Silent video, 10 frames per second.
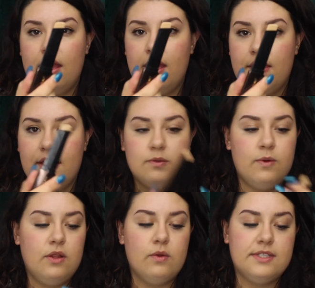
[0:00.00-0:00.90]
And that's
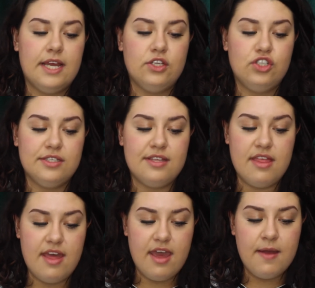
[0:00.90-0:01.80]
what it looks like just
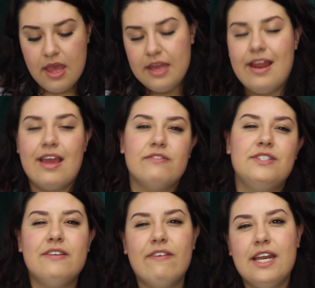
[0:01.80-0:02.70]
there. Now, if
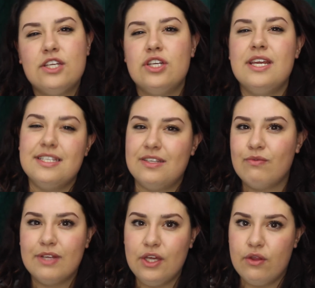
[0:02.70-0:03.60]
stick foundation
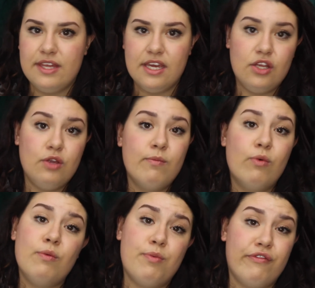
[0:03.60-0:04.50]
isn't really your thing and
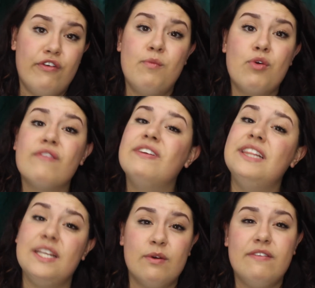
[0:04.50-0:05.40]
you prefer more of a
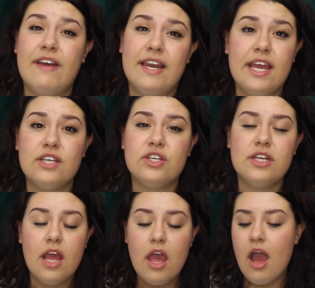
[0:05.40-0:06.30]
liquid
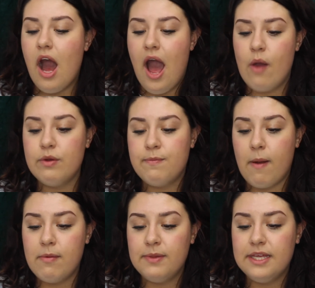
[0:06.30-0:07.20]
foundation, I would
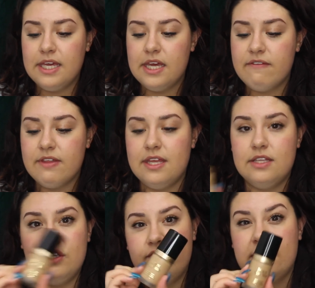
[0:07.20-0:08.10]
probably give the
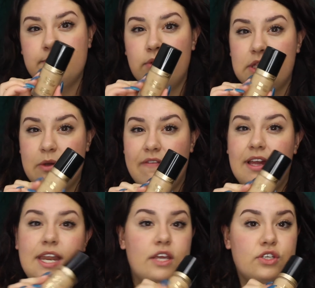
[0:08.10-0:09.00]
Too Faced Born This Way
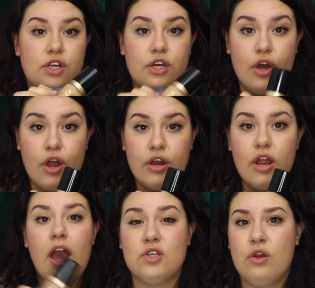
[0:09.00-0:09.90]
foundation a go.
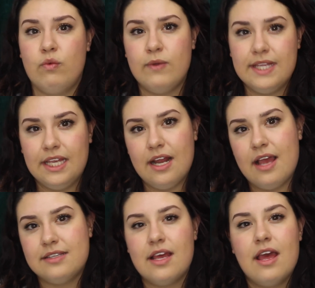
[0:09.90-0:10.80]
It's got a really
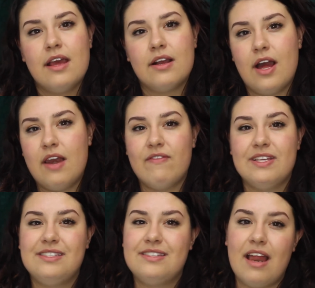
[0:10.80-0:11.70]
nice kind
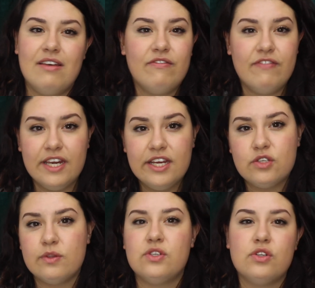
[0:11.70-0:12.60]
of satin finish,
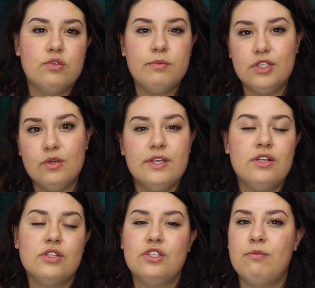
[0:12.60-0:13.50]
so it's not super dewy,
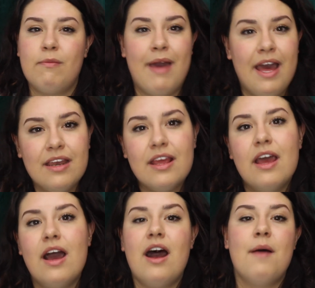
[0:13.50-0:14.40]
not super matte,
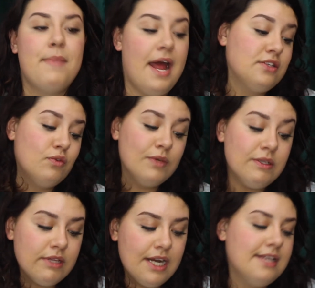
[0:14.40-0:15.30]
but has a
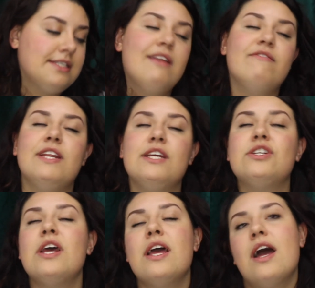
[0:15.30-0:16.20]
really nice satin
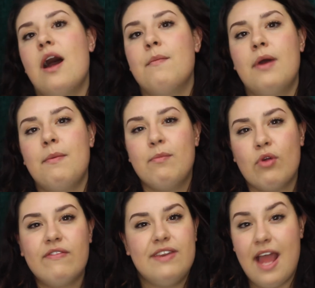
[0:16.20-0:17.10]
finish, a bit
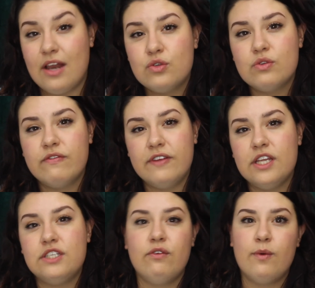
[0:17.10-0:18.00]
more of a natural
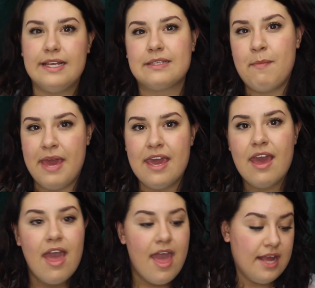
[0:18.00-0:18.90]
finish if you ask
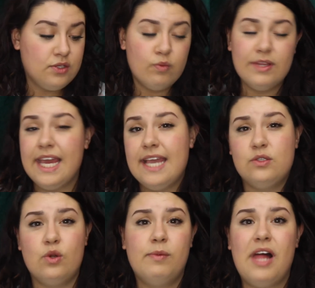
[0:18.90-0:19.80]
me. It's really
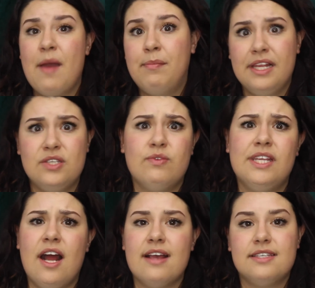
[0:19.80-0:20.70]
easy to apply, it blends
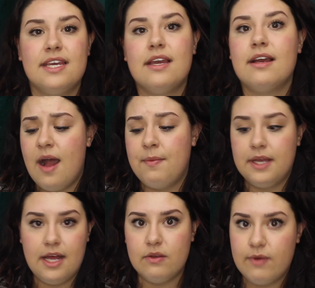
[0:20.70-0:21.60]
really nicely.
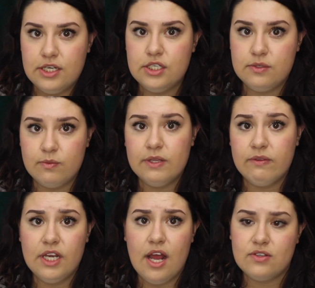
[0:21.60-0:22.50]
The colour range is
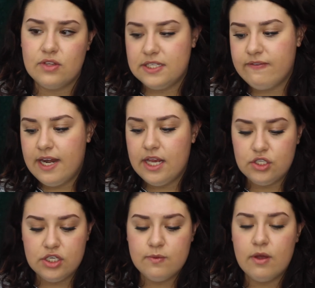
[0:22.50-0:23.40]
really nice on this
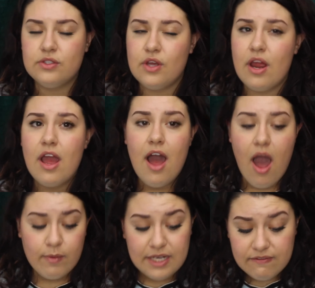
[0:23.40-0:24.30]
foundation as well, so
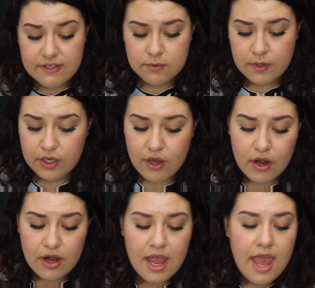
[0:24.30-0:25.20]
I would give this one a go.
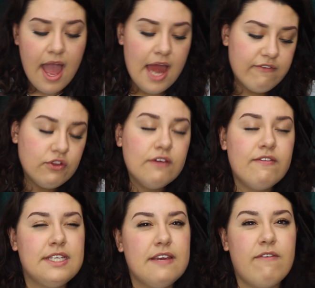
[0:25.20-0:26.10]
And if you're looking
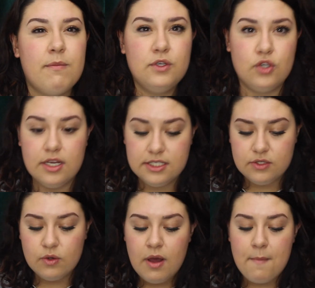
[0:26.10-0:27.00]
for something from the
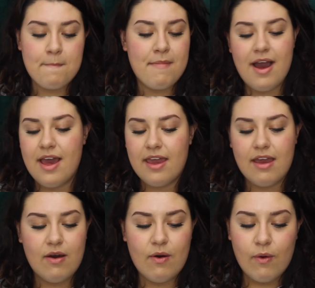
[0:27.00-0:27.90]
drugstore,
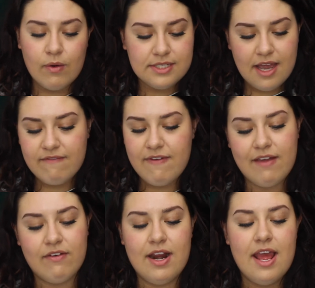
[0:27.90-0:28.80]
my all-time
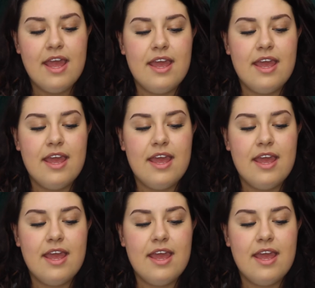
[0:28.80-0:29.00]
favorite